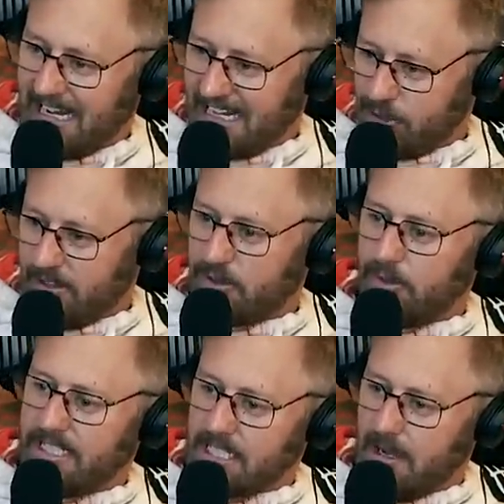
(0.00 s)
minutes? And I do it
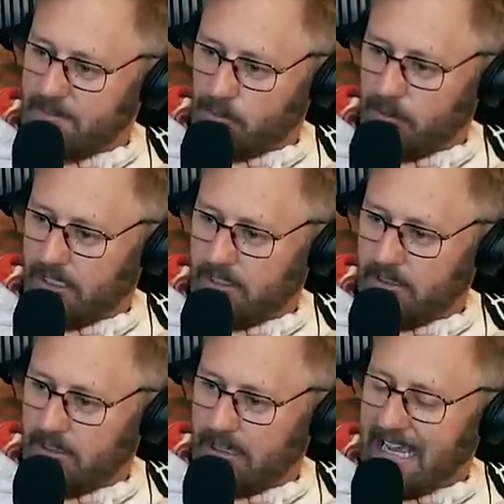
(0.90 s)
3 times a week.
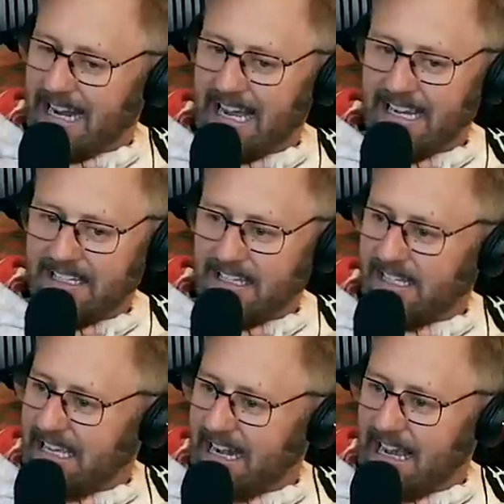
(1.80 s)
And I
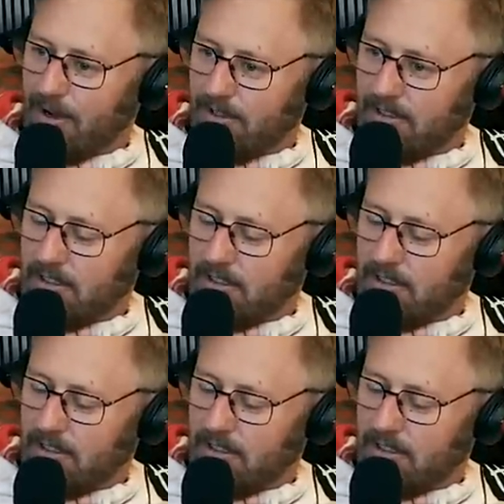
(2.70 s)
get out,